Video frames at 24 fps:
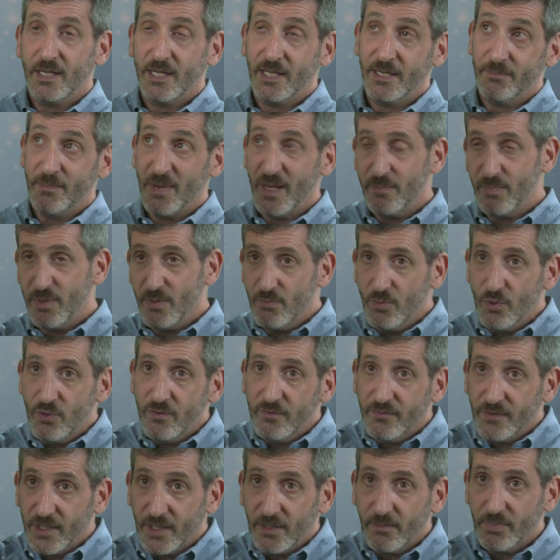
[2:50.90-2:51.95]
It may be
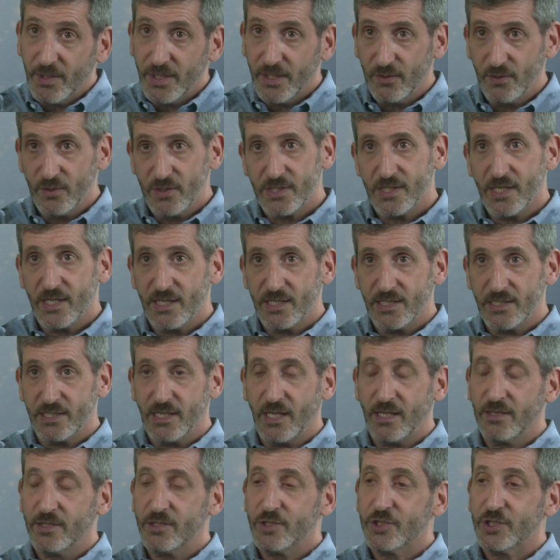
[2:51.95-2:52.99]
moving, but it looks like a
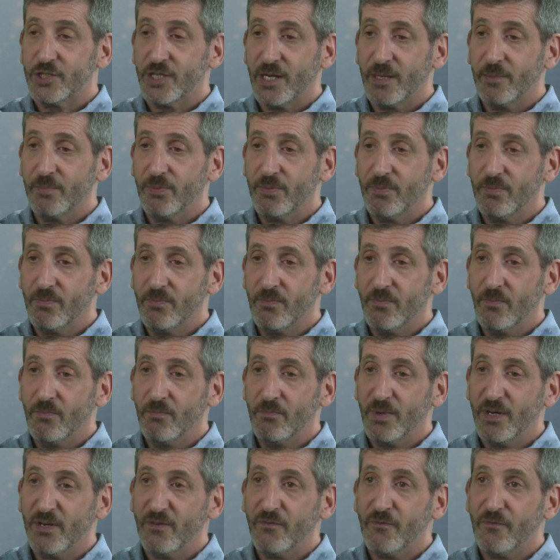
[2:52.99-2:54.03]
solid shape.
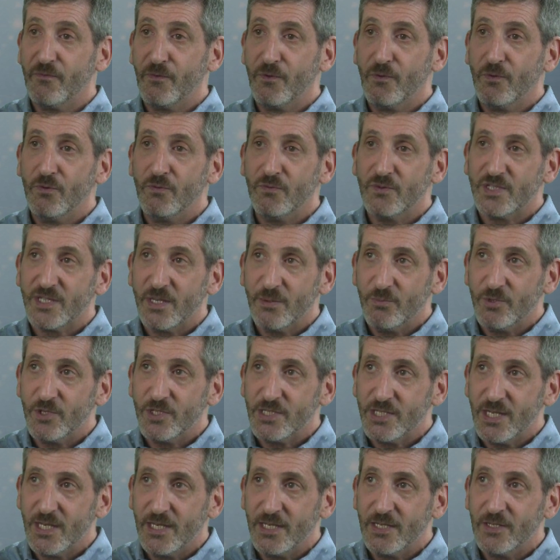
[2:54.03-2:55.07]
But if someone
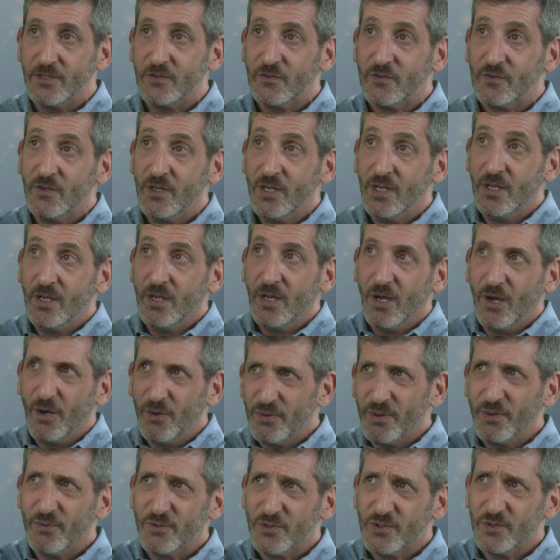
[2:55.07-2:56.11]
says, oh,
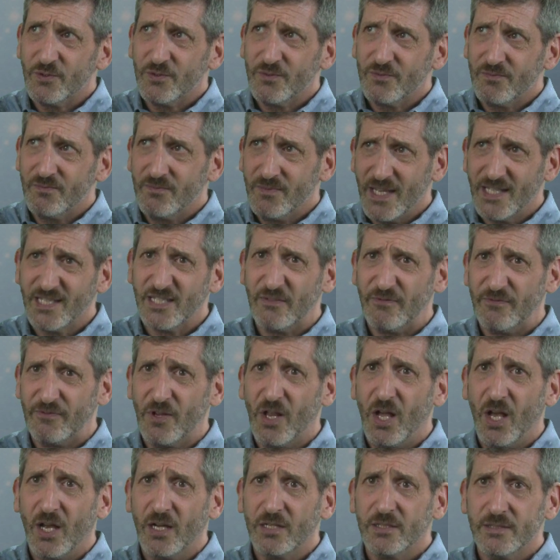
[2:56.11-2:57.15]
that's a
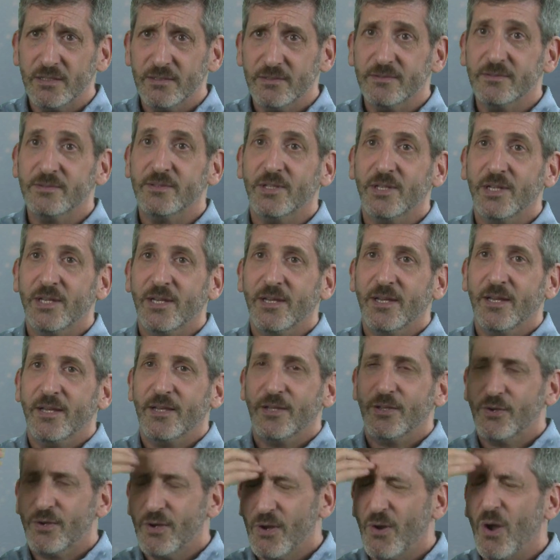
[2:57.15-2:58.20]
flock,
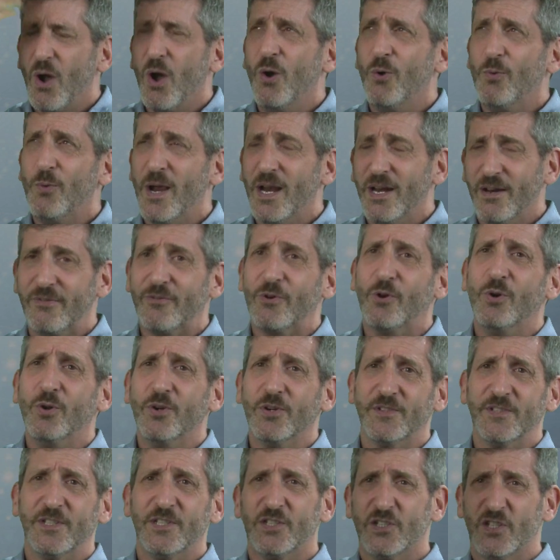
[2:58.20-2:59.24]
you go, oh, right, of
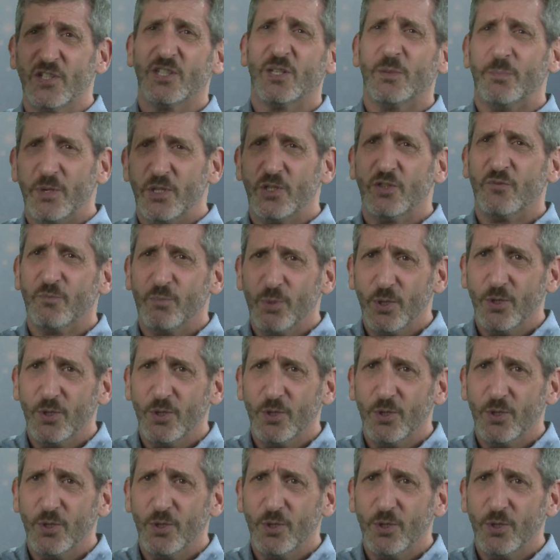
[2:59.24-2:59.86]
course, it's just a bunch of